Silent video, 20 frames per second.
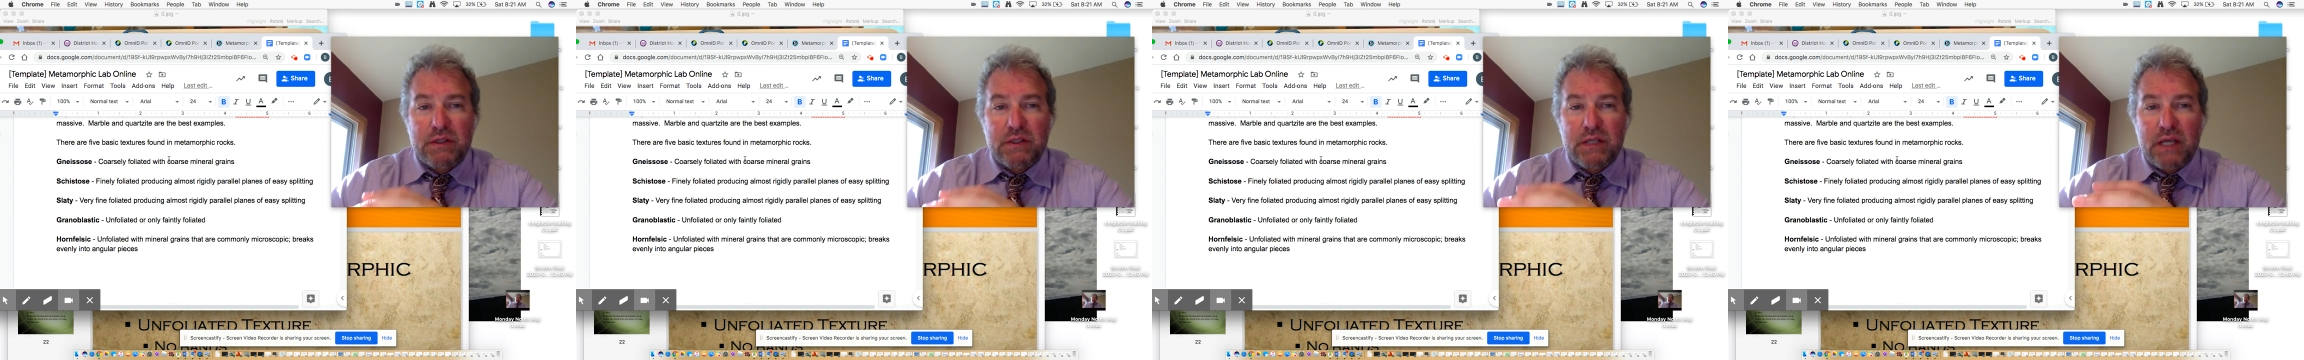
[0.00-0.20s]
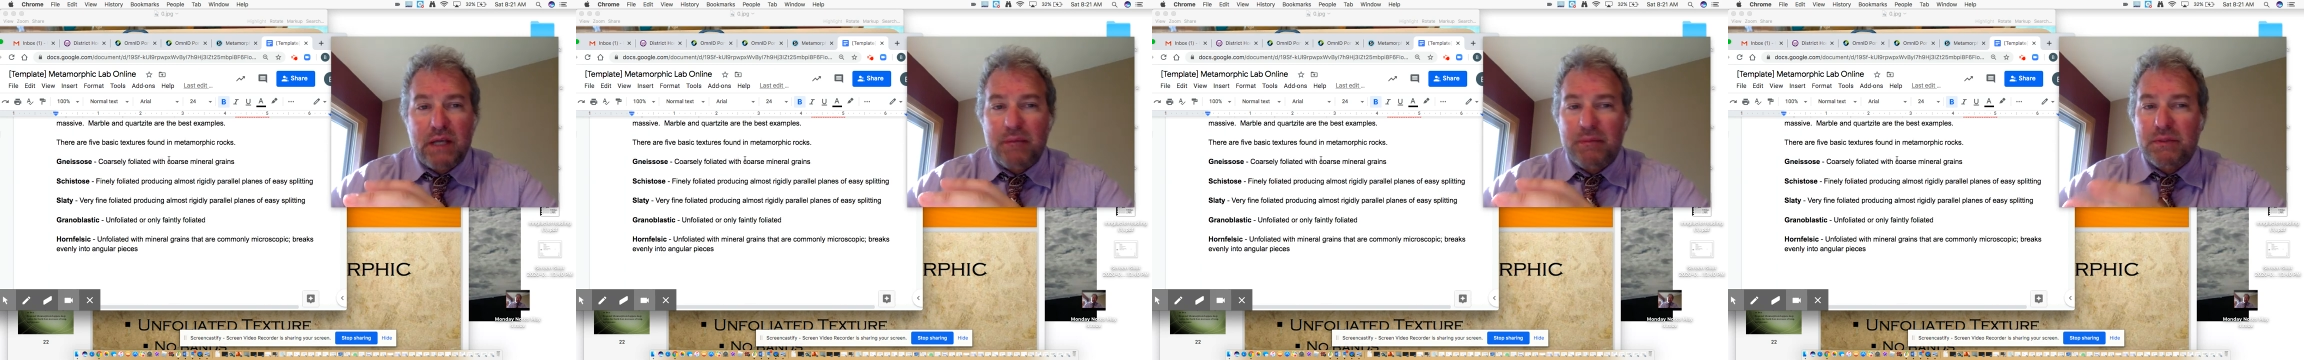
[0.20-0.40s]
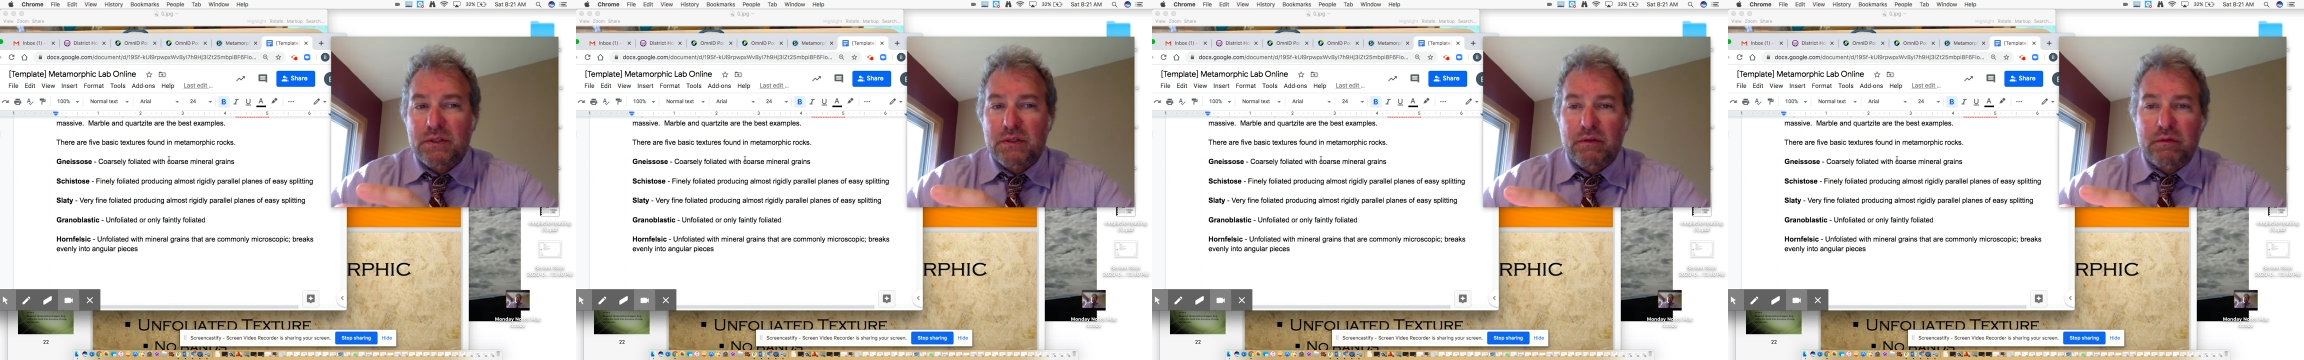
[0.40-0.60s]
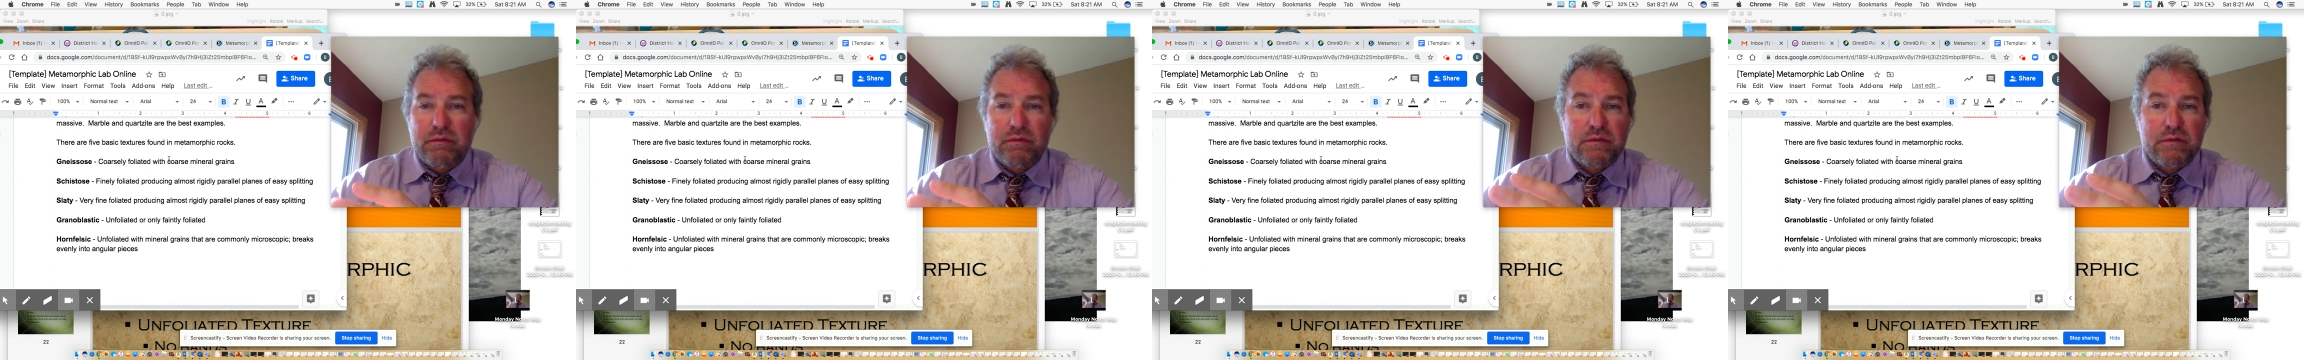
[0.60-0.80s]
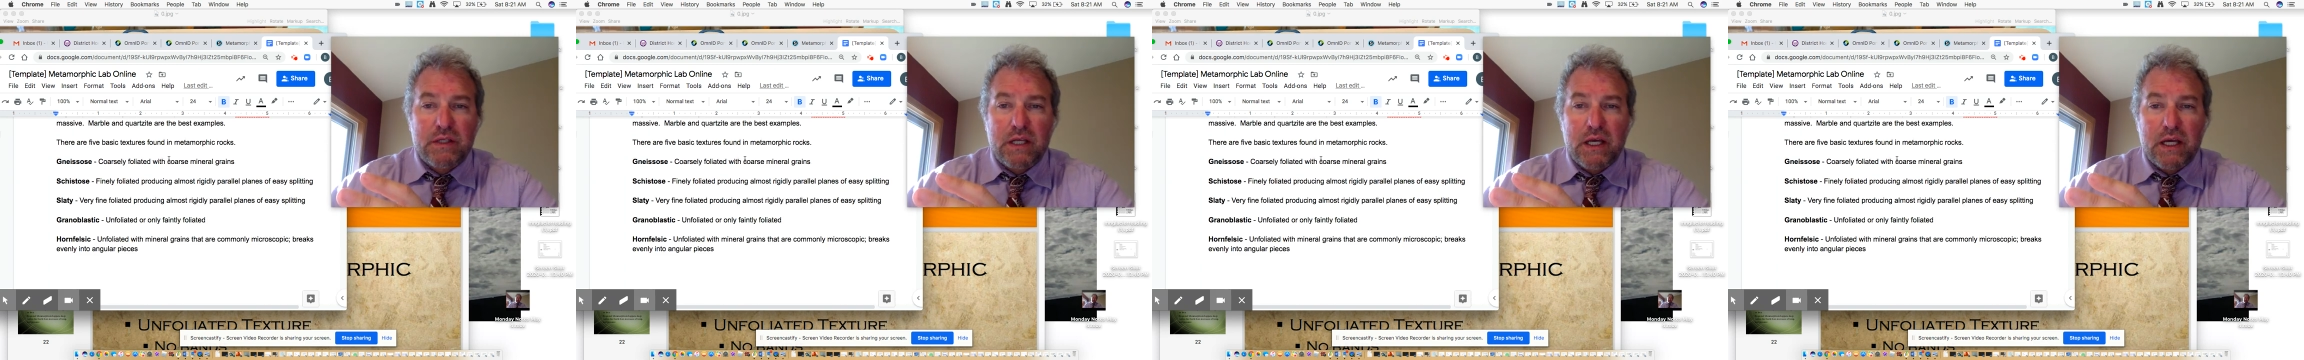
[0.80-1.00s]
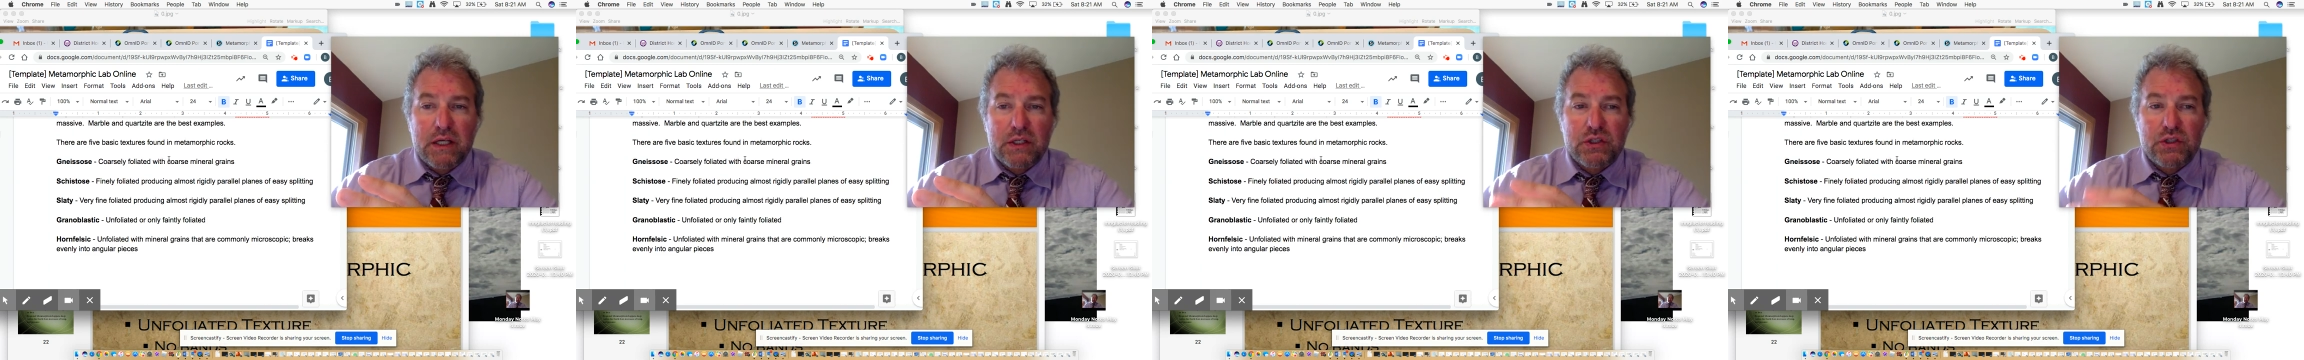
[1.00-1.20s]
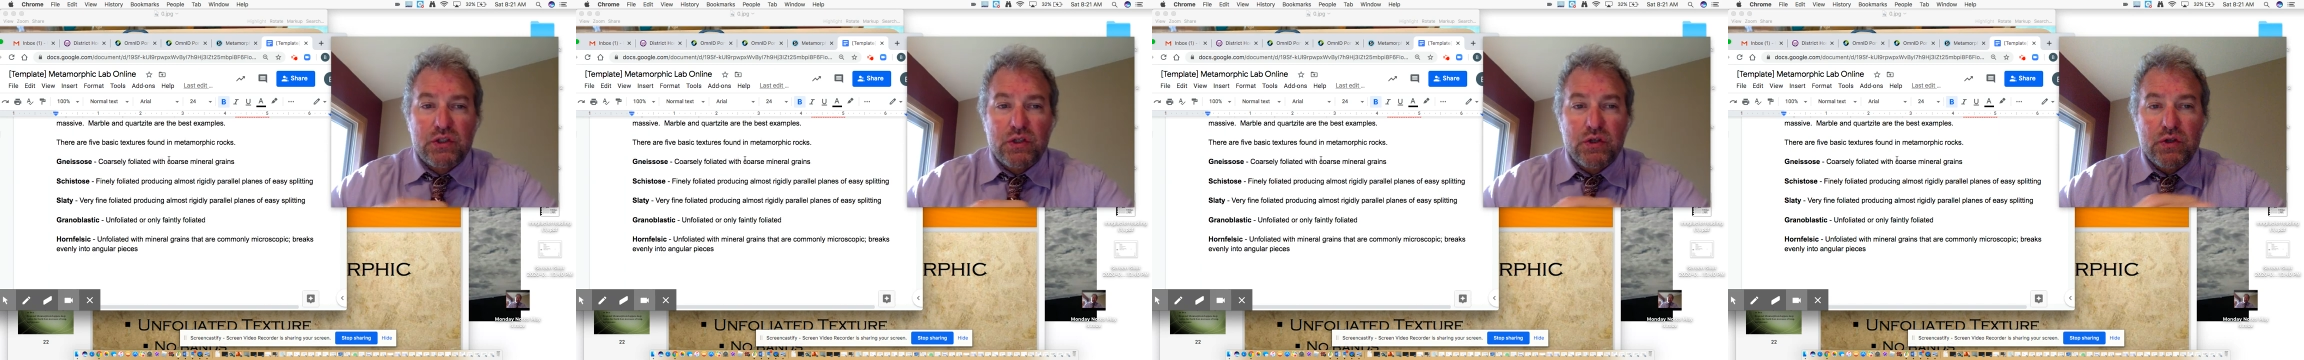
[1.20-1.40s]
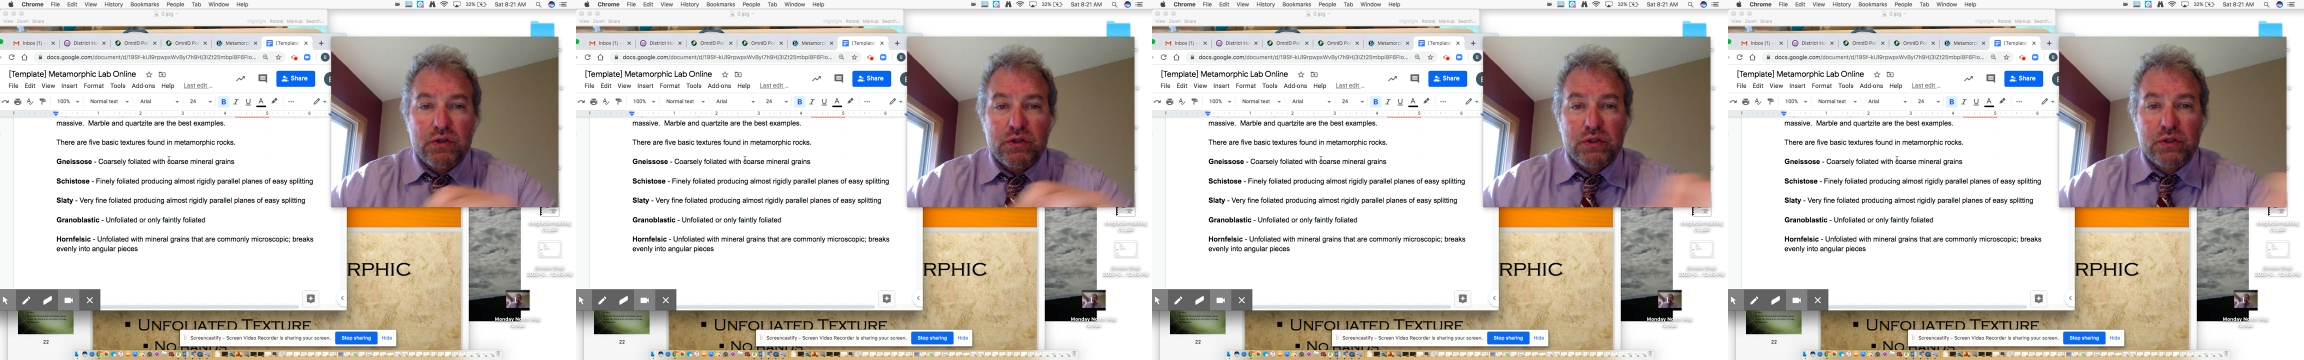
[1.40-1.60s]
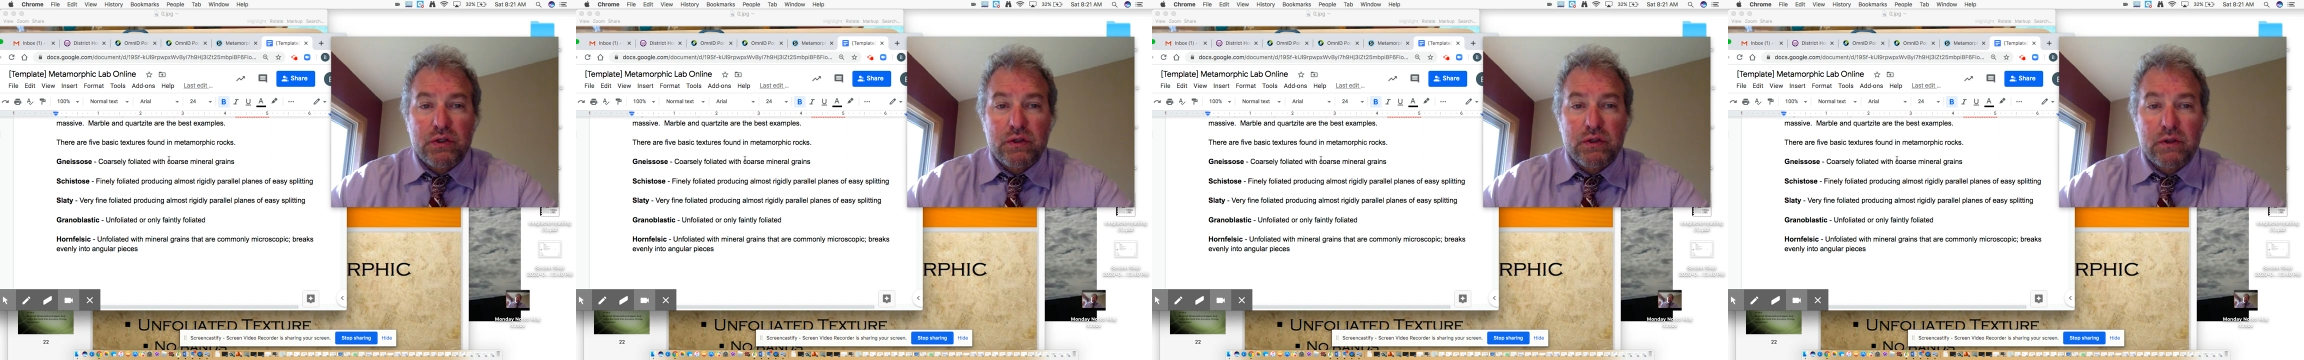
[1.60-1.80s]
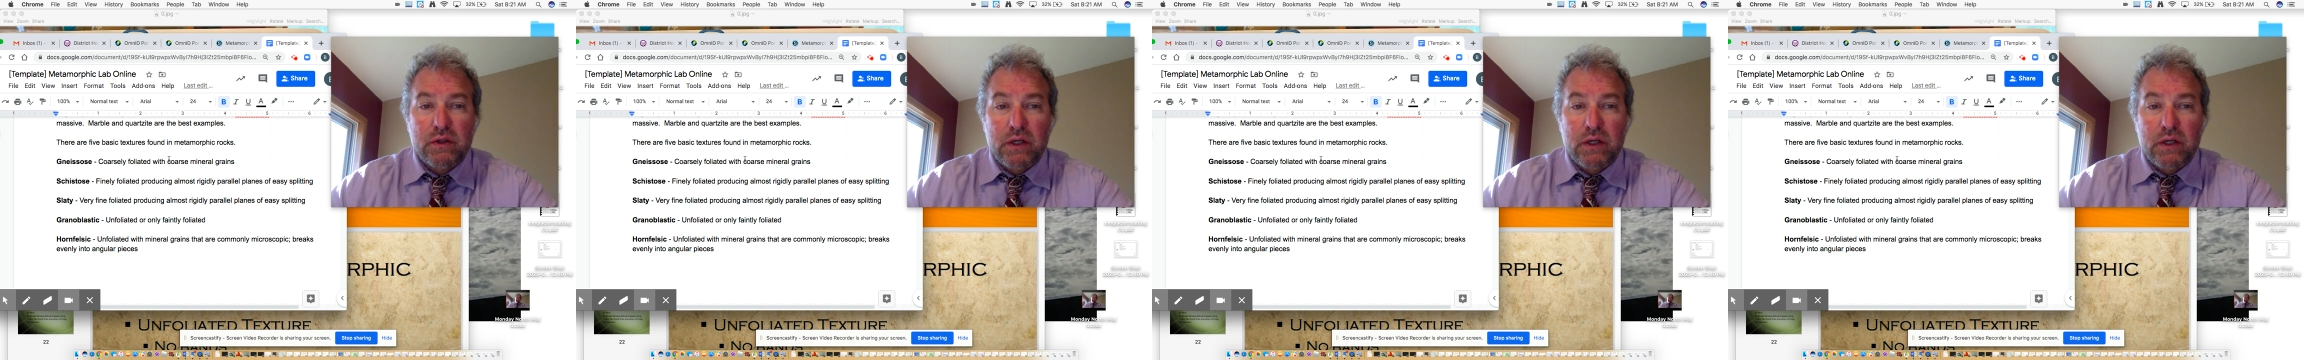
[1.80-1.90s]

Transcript: types of textures,